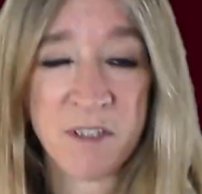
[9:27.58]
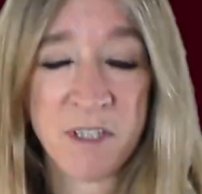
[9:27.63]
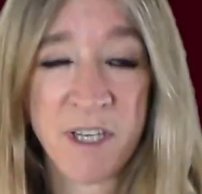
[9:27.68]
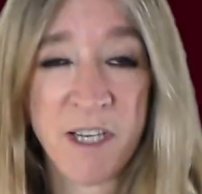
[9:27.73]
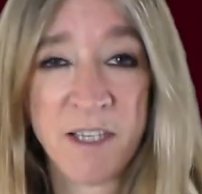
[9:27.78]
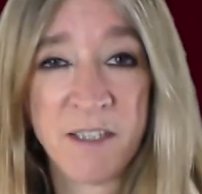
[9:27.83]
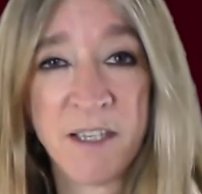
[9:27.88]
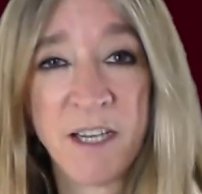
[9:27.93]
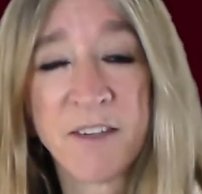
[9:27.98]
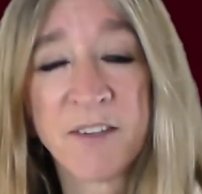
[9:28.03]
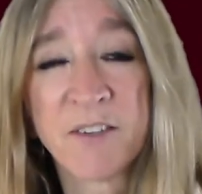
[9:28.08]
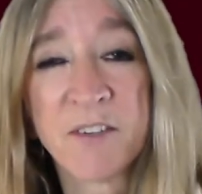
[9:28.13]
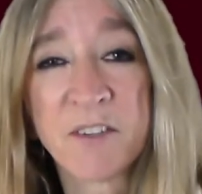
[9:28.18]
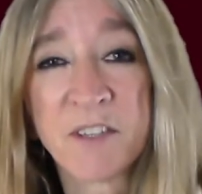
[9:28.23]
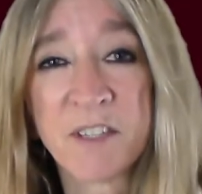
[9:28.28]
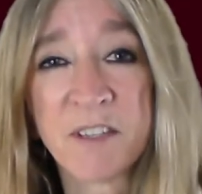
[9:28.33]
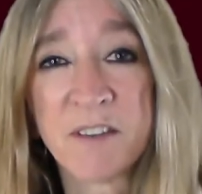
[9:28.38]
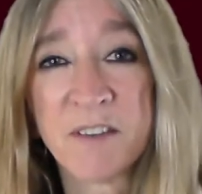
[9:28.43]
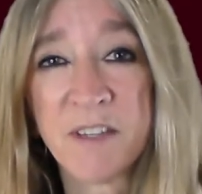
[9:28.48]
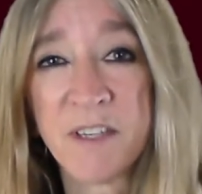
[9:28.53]
And let's look
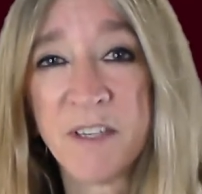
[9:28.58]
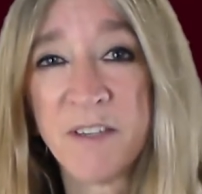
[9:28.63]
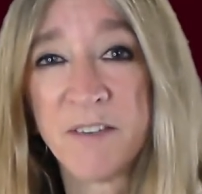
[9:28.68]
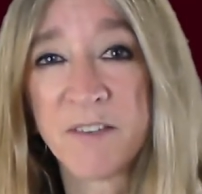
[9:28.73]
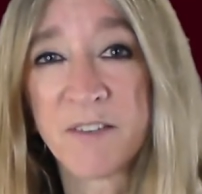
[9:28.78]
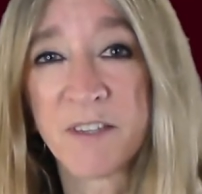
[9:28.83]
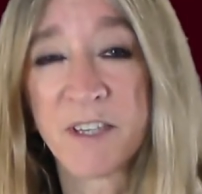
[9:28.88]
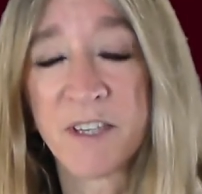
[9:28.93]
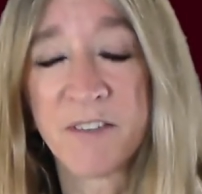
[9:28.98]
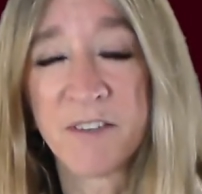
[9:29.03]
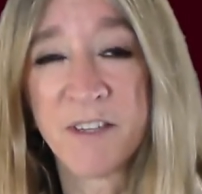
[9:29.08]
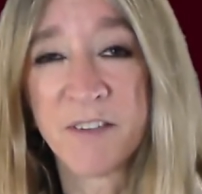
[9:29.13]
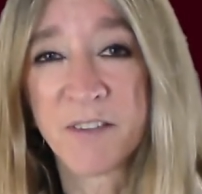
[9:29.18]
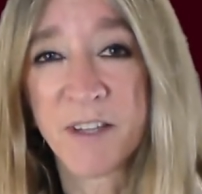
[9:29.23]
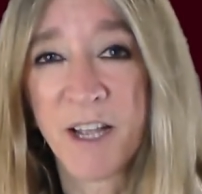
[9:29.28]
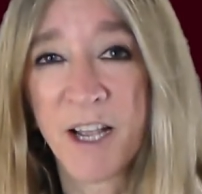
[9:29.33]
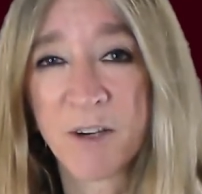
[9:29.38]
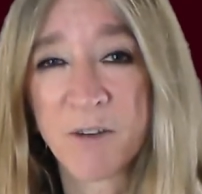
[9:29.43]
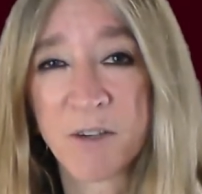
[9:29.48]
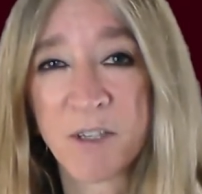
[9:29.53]
at these, uh, these
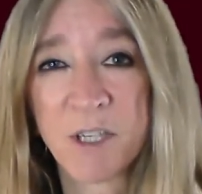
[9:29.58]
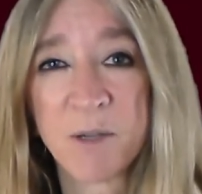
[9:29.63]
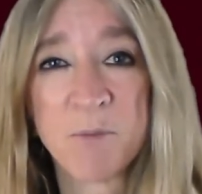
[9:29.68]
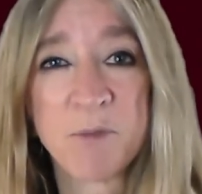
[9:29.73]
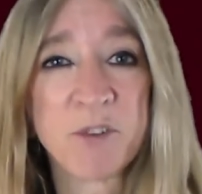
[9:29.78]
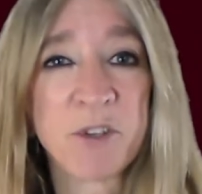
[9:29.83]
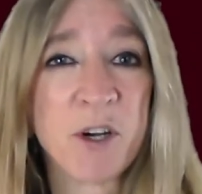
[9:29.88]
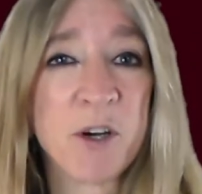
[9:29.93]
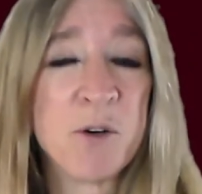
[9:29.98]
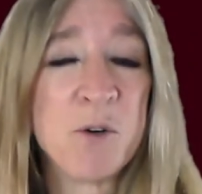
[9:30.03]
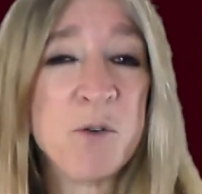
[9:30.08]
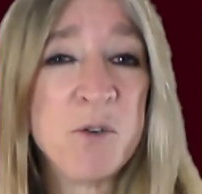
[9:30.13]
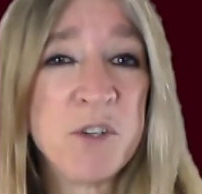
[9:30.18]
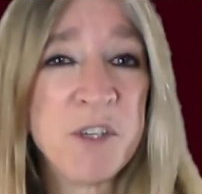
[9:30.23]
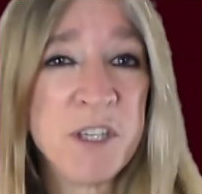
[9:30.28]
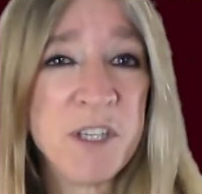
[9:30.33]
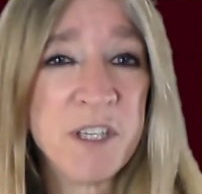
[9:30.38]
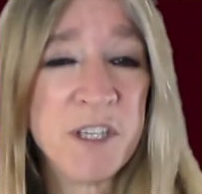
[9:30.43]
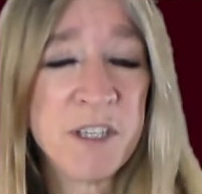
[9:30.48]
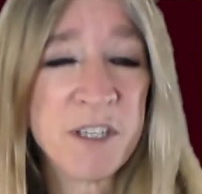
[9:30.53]
acronyms
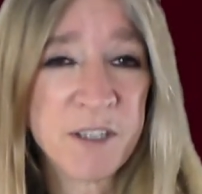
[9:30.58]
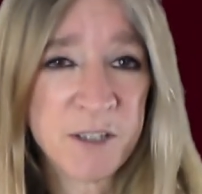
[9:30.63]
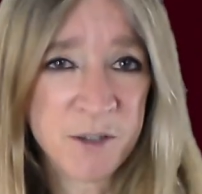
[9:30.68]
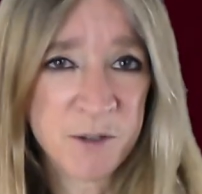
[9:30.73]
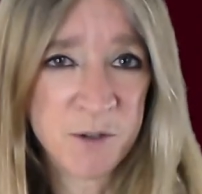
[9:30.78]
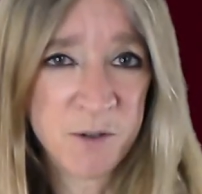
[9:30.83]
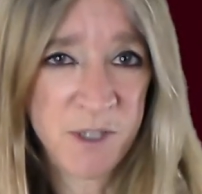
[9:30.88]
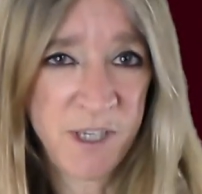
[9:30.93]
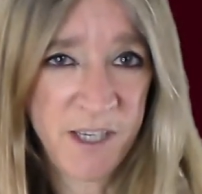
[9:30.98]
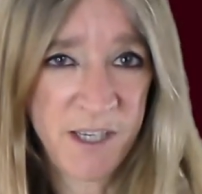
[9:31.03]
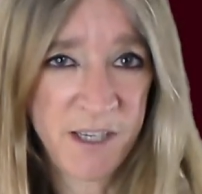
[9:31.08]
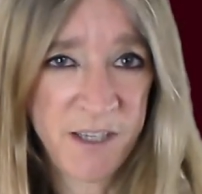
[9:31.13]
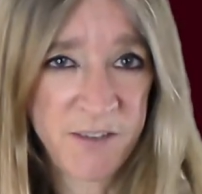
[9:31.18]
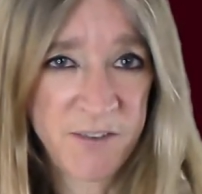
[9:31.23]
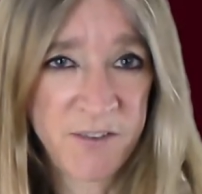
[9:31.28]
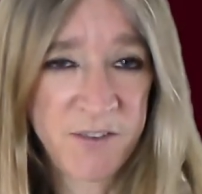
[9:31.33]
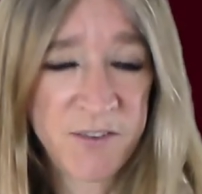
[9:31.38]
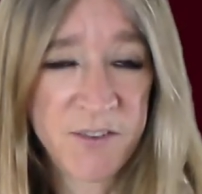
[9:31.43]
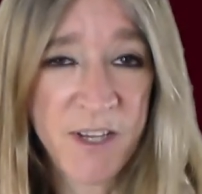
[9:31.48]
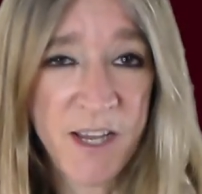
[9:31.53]
OD,
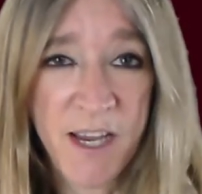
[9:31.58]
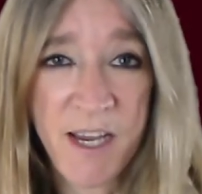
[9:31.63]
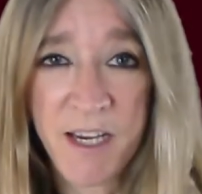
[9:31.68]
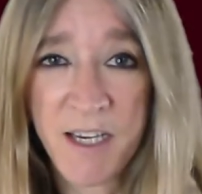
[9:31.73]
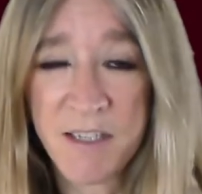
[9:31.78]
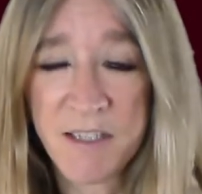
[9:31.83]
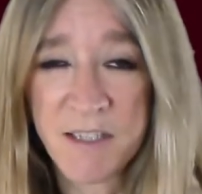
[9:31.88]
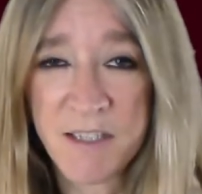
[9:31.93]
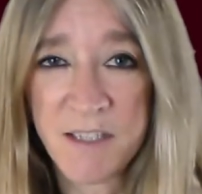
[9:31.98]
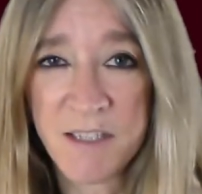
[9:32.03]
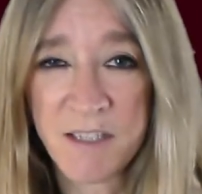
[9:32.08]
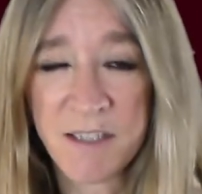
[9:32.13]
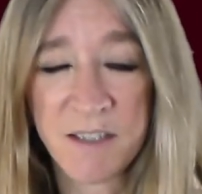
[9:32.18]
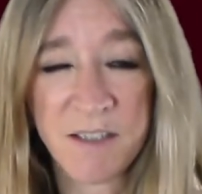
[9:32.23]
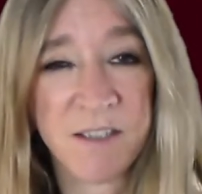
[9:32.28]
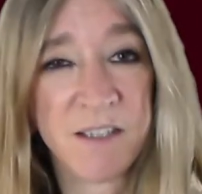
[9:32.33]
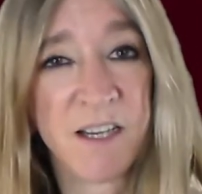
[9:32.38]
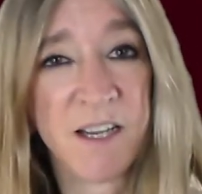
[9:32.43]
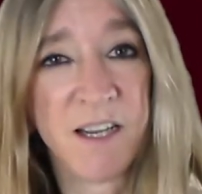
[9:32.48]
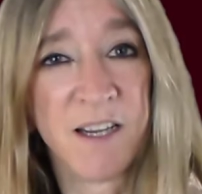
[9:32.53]
OS, AD,
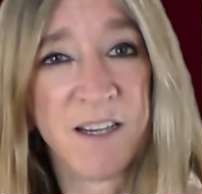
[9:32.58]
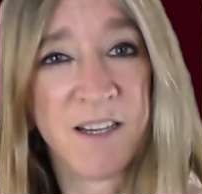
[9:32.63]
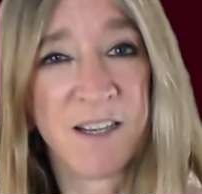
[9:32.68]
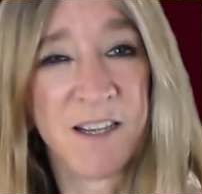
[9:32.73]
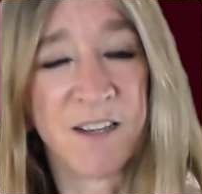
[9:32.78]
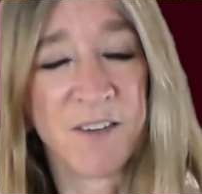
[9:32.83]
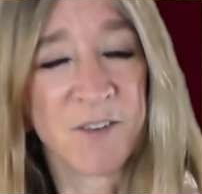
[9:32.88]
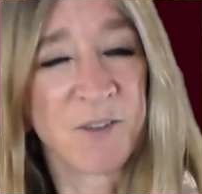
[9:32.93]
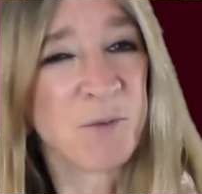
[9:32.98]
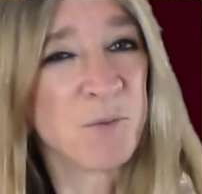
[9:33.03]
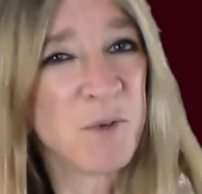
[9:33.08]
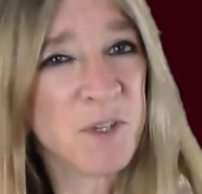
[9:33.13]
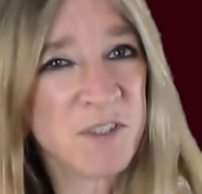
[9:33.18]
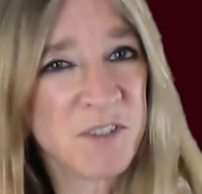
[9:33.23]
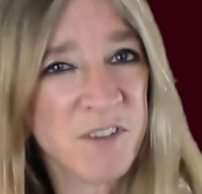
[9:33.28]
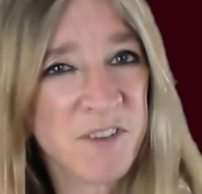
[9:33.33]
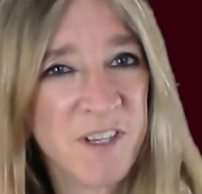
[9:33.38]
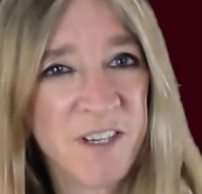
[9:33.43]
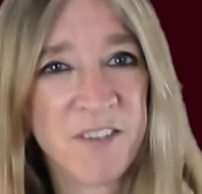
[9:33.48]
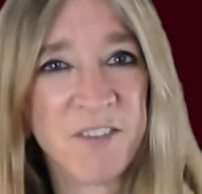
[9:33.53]
and AS. What
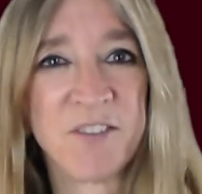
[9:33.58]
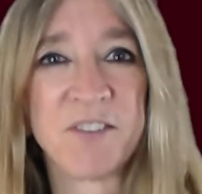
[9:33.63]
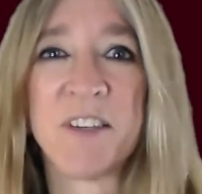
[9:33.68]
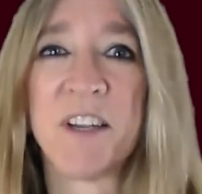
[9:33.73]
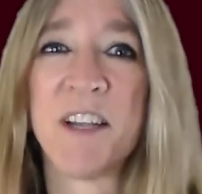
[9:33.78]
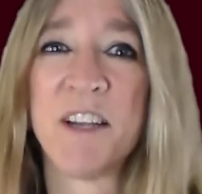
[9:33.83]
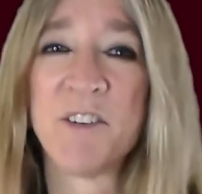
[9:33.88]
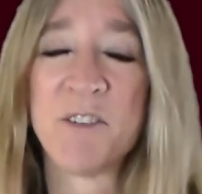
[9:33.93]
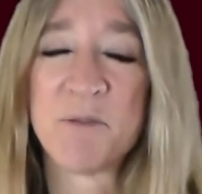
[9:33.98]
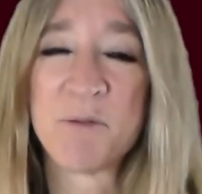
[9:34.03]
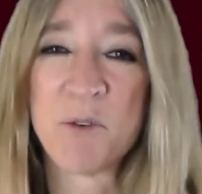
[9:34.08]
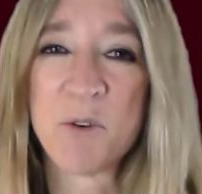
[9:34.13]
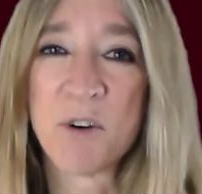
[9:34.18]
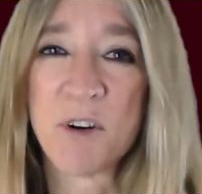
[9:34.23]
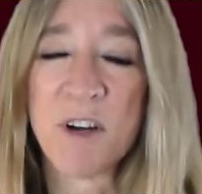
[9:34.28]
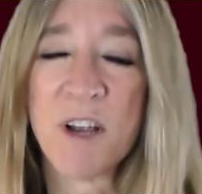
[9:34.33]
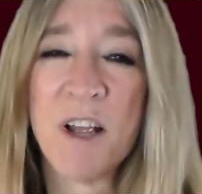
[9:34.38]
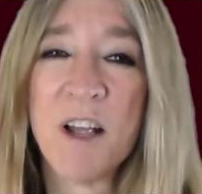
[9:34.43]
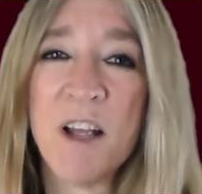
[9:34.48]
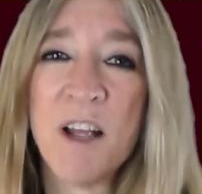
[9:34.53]
do they stand
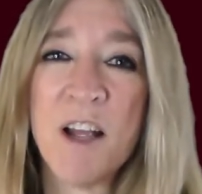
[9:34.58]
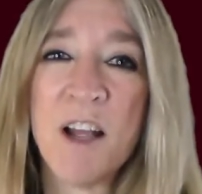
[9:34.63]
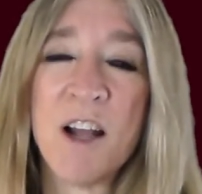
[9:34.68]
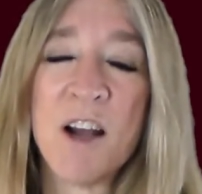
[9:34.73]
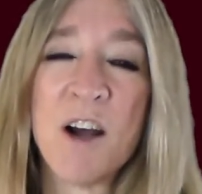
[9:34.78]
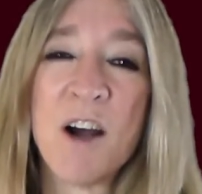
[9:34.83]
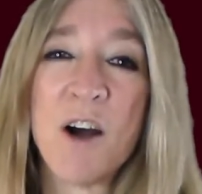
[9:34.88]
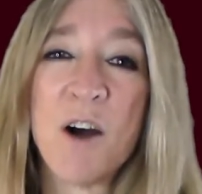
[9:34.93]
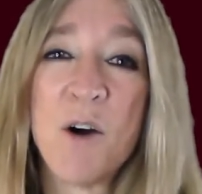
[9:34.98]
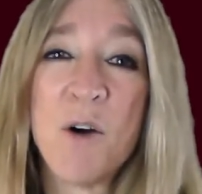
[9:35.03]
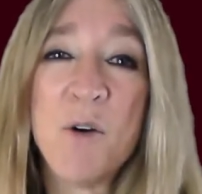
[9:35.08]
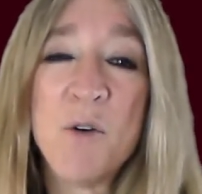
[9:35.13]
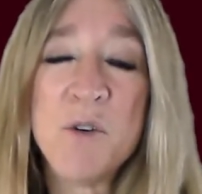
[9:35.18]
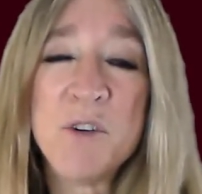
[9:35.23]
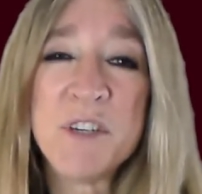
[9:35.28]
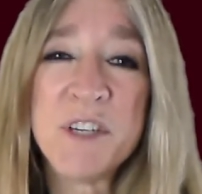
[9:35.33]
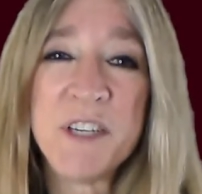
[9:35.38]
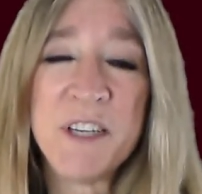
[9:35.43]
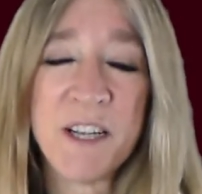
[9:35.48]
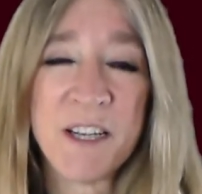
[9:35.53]
for?
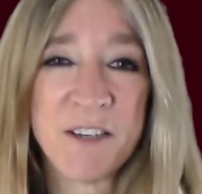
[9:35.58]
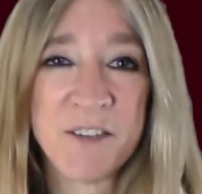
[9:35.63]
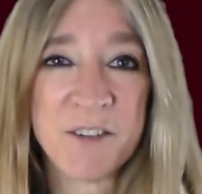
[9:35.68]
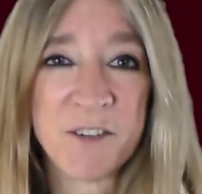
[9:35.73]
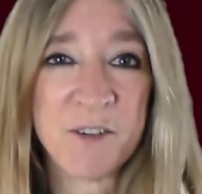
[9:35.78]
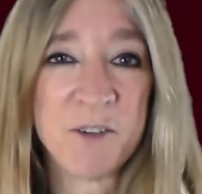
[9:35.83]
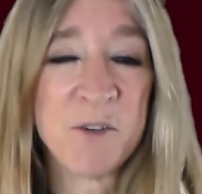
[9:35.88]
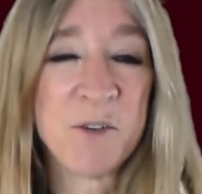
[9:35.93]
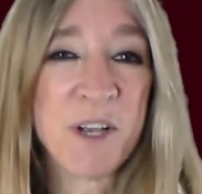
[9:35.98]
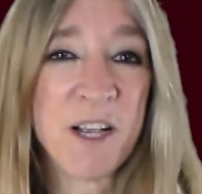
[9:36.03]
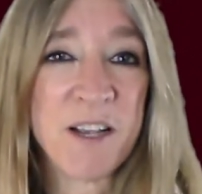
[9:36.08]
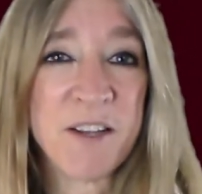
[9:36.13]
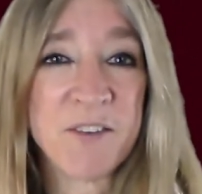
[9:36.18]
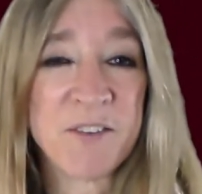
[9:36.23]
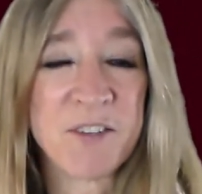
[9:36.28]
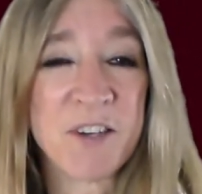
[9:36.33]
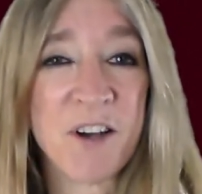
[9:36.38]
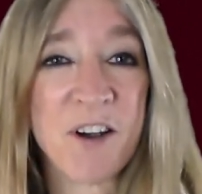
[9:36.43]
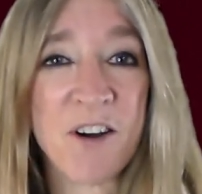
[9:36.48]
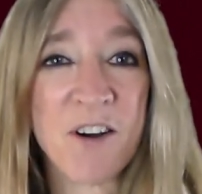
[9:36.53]
OD and
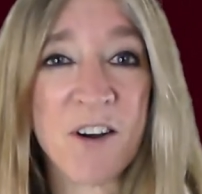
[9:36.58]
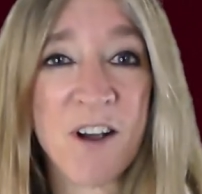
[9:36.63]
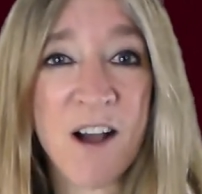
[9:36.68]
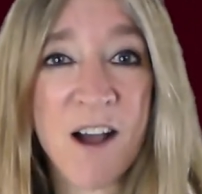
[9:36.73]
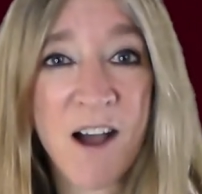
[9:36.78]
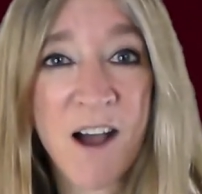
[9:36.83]
OS are